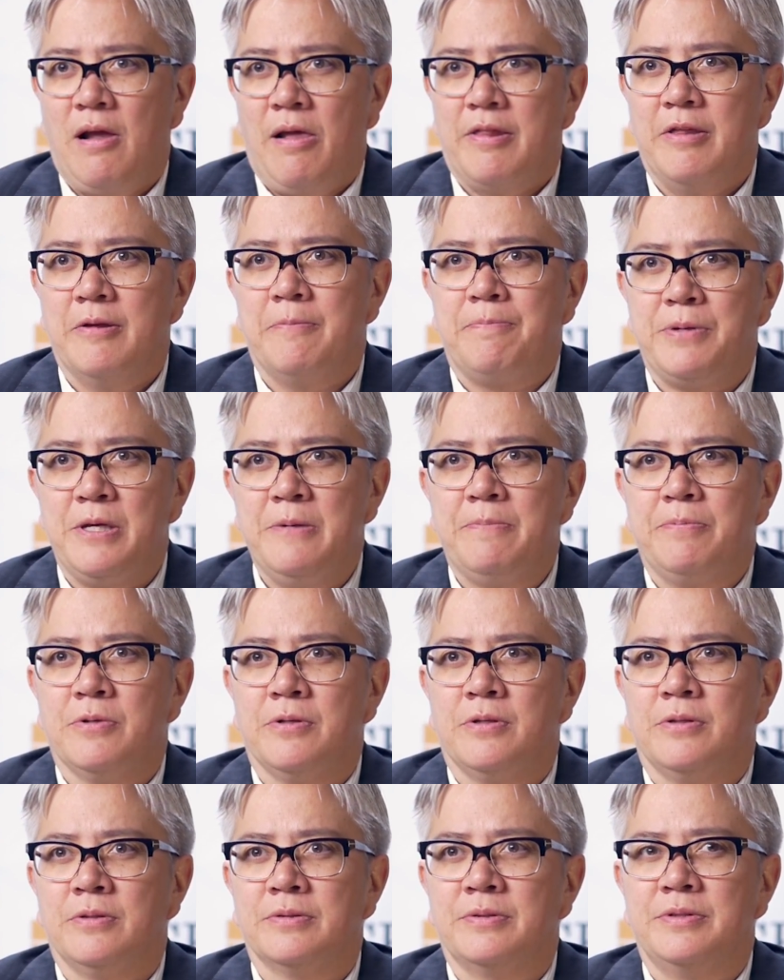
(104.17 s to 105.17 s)
the
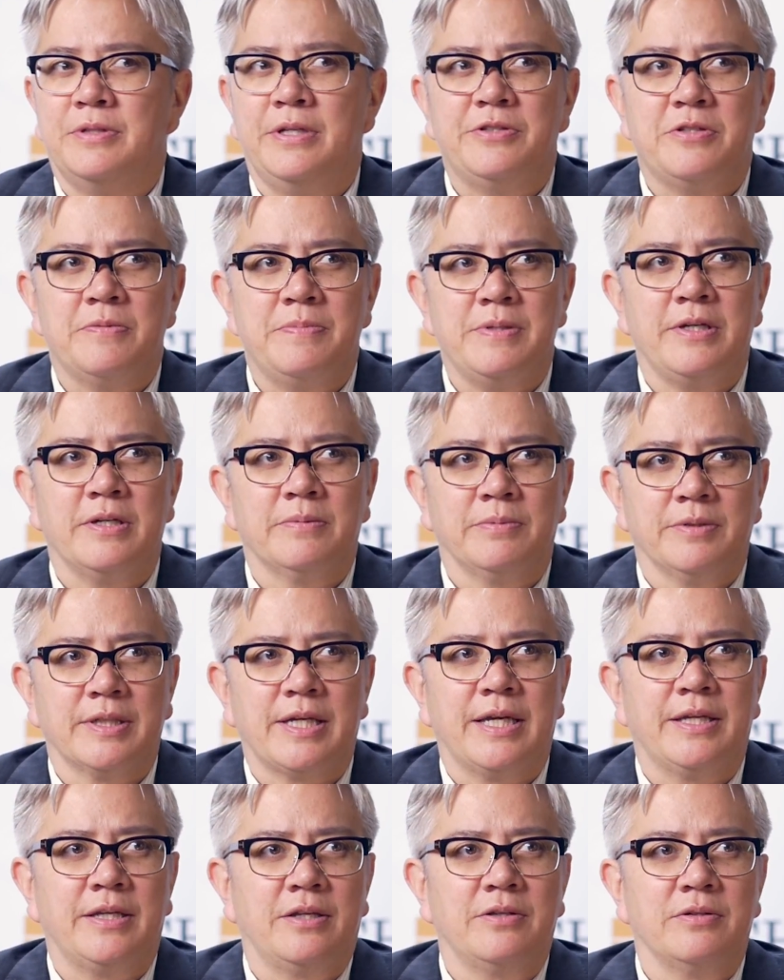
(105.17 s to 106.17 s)
people need to be able to
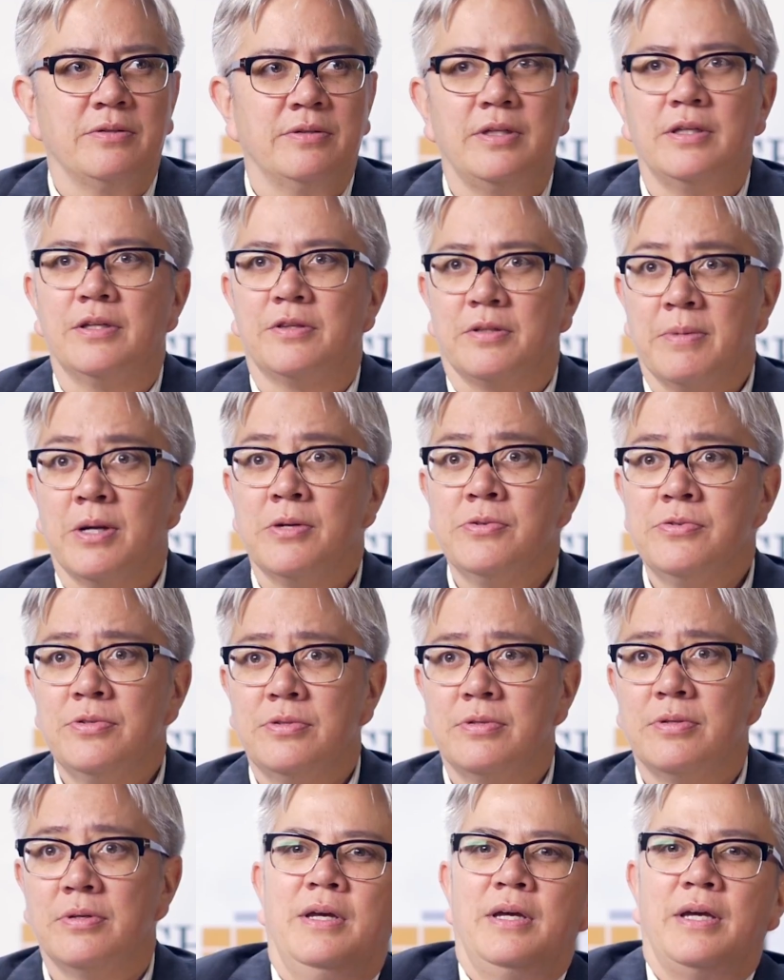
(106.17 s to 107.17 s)
get in who need it the
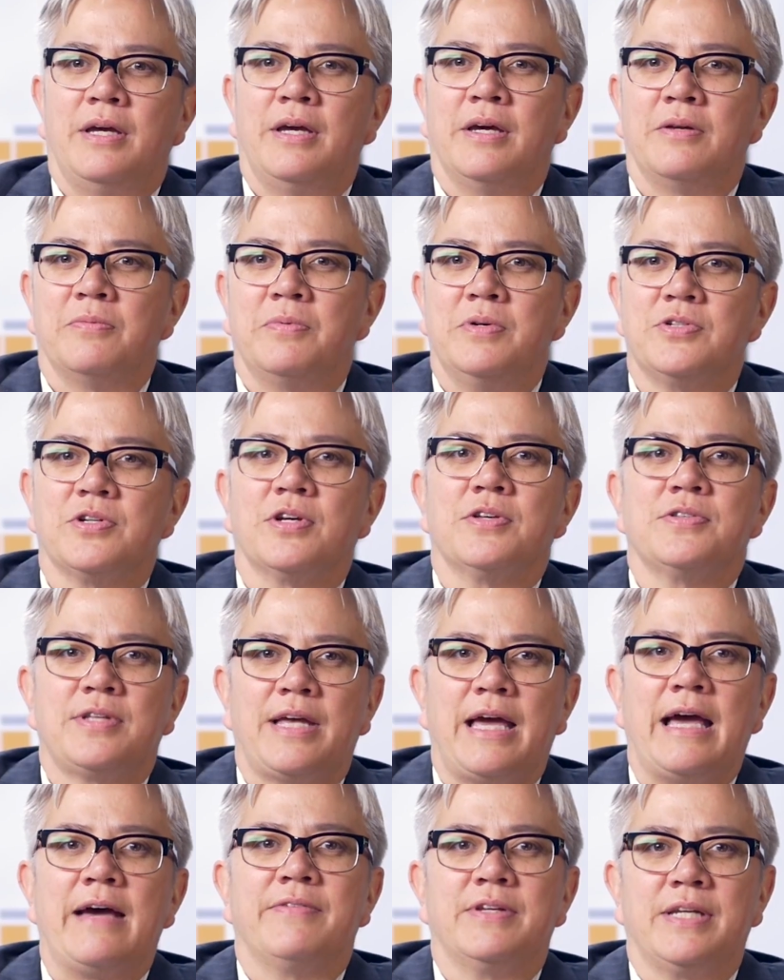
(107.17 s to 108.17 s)
most. And we just
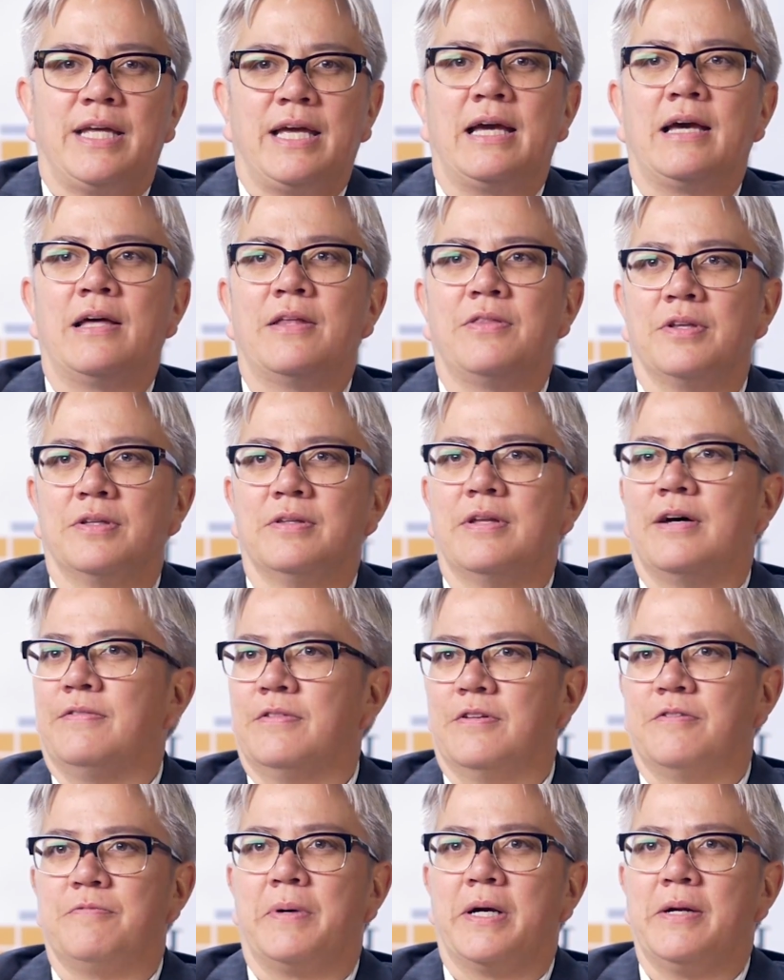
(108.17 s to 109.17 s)
haven't had the
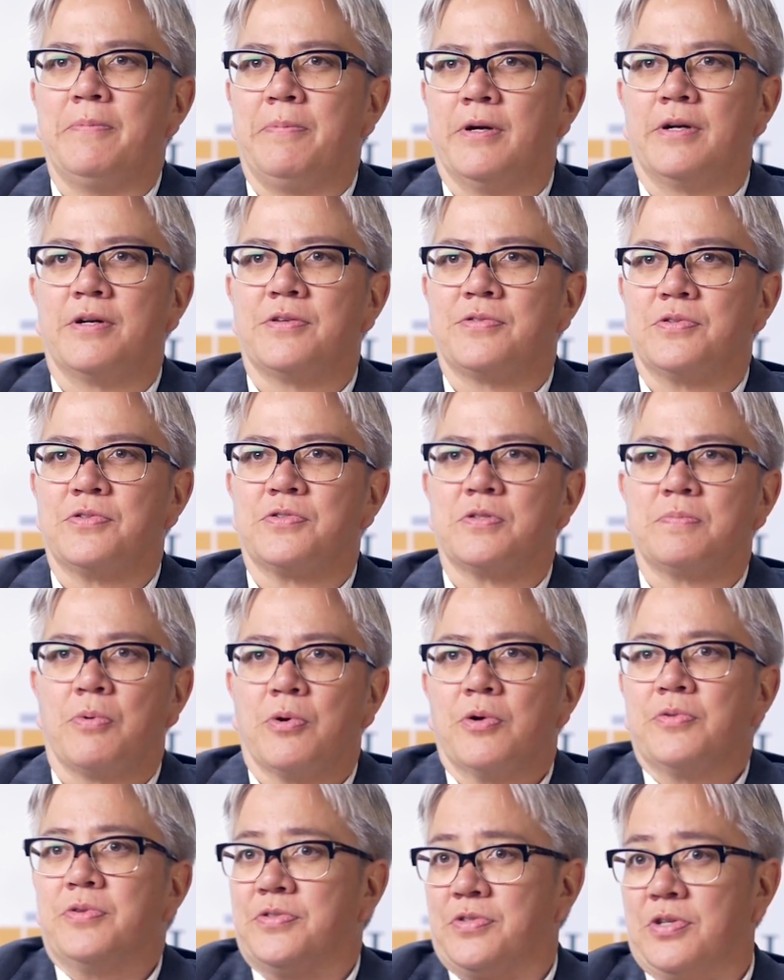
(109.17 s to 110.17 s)
level of bipartisan
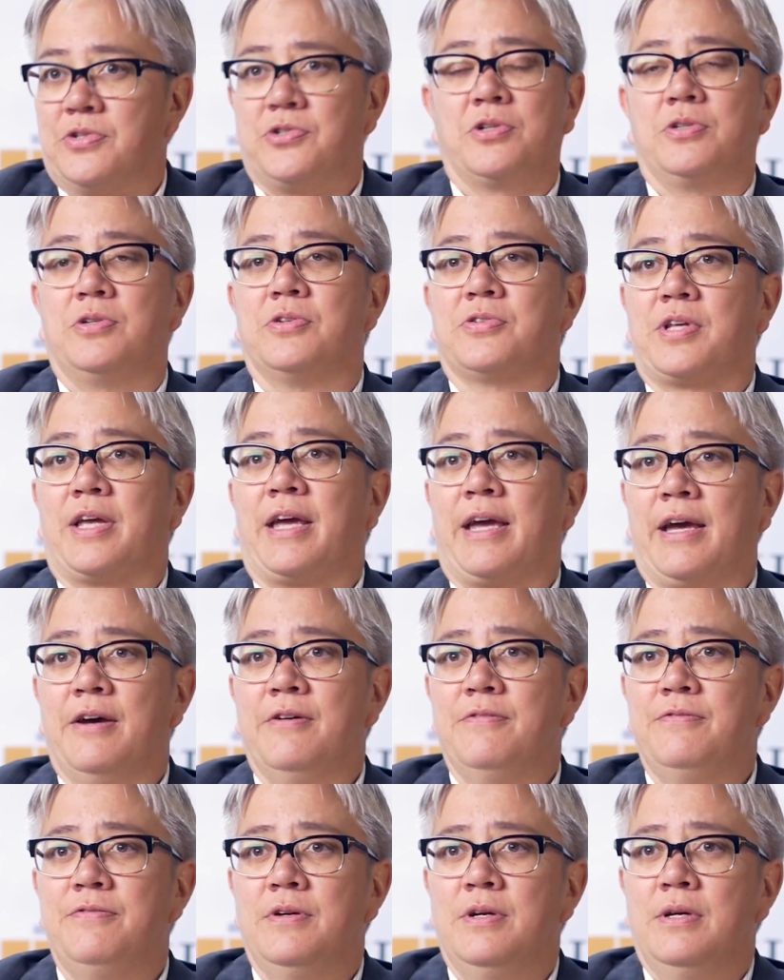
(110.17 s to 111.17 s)
support this issue used to
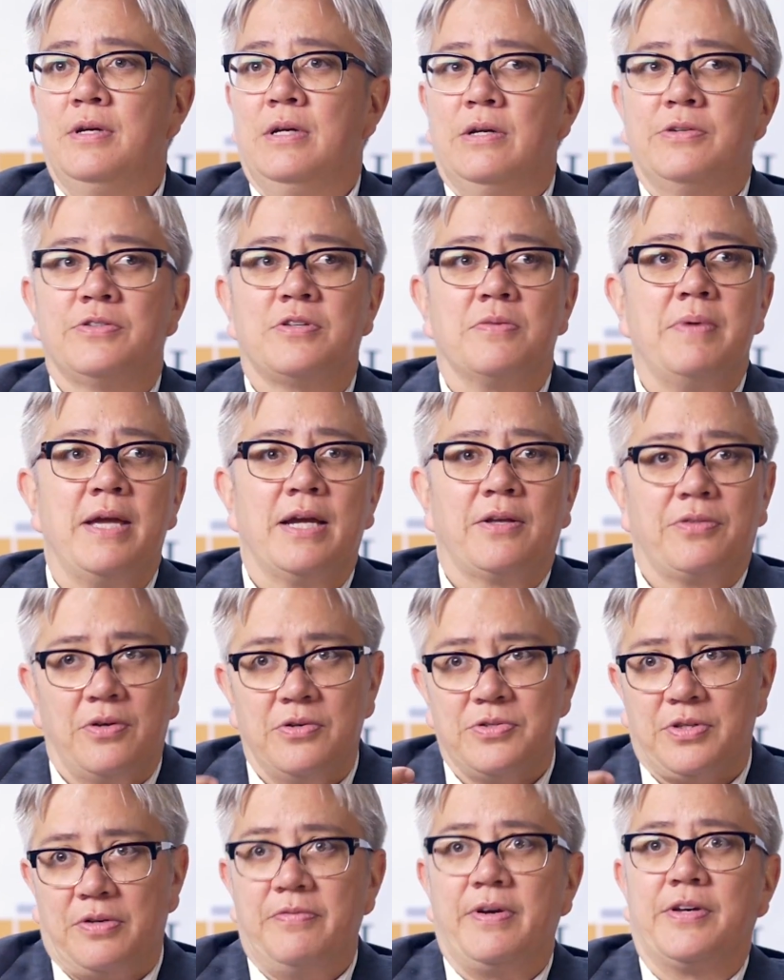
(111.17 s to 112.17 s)
have to make
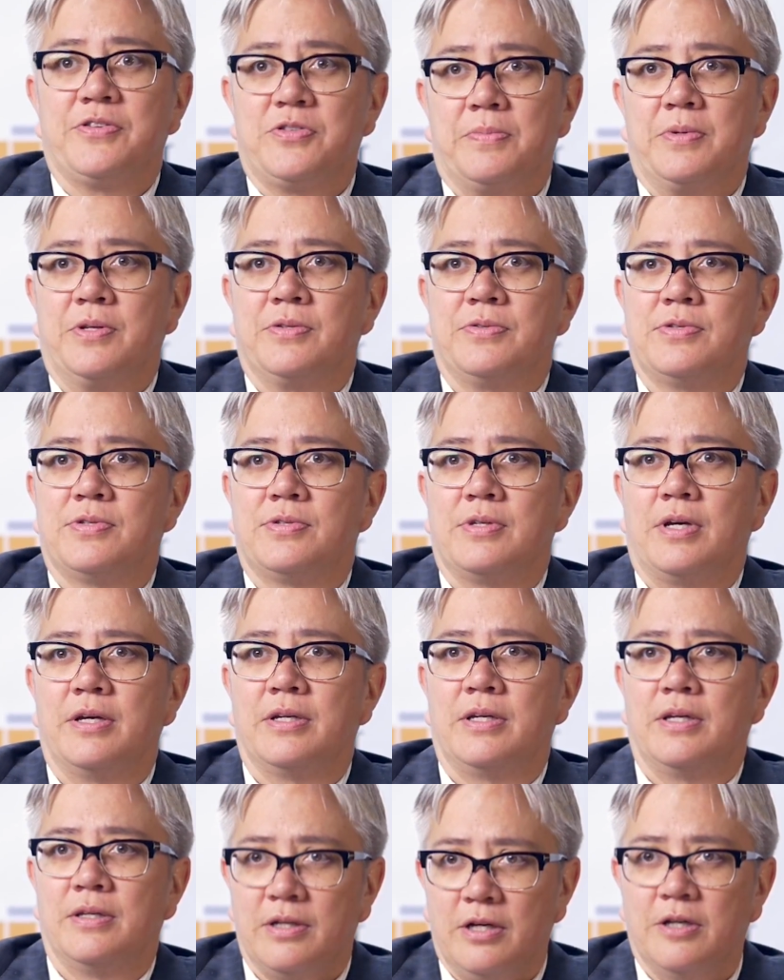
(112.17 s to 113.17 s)
those investments uh,
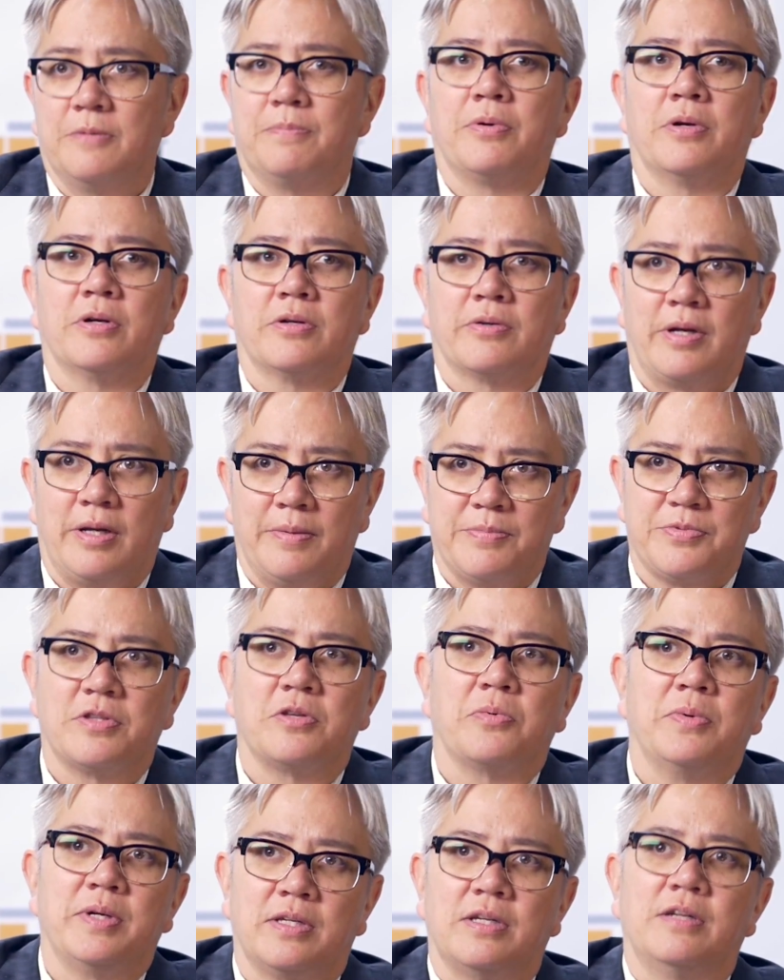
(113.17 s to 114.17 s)
in H U D programs so
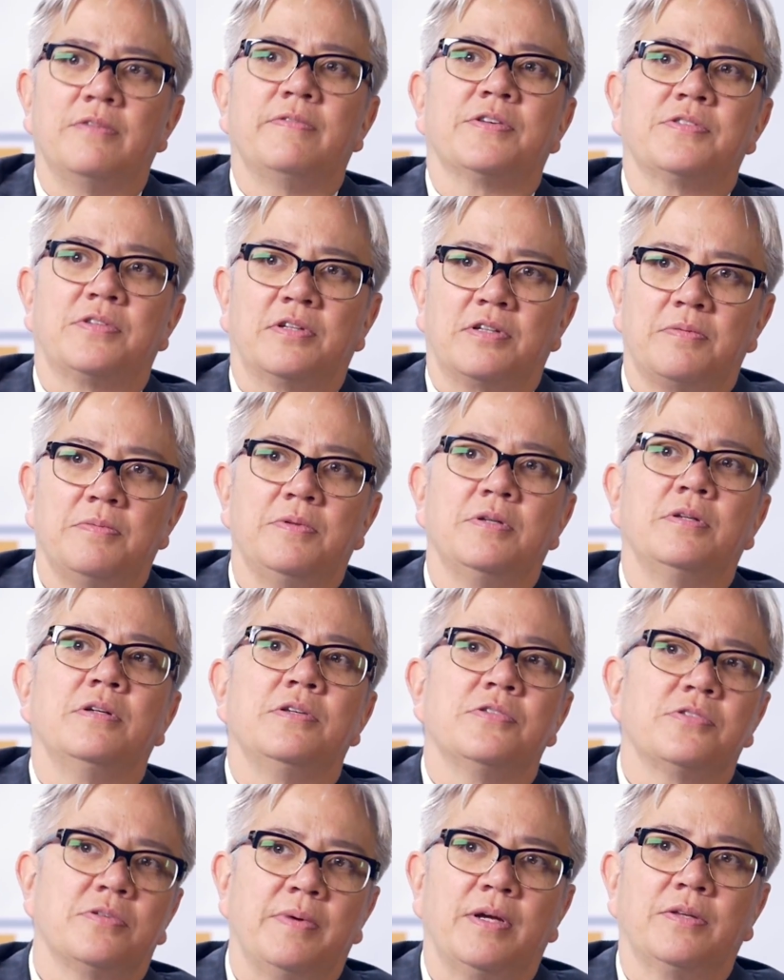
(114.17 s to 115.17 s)
that we can invest in
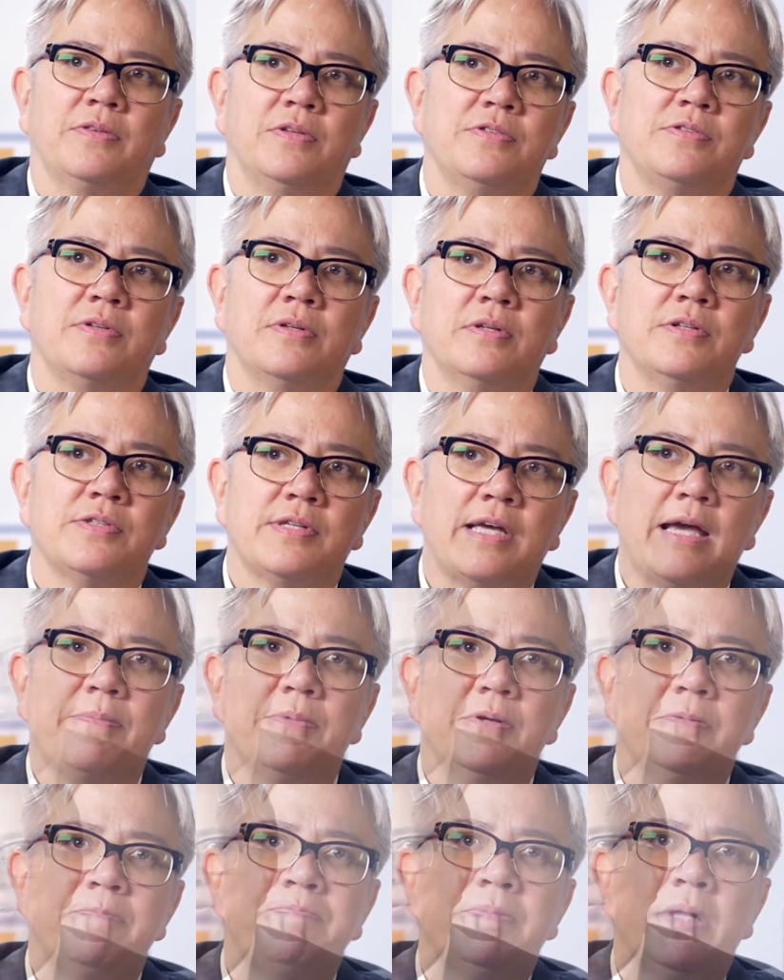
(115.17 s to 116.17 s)
communities to make these units happen.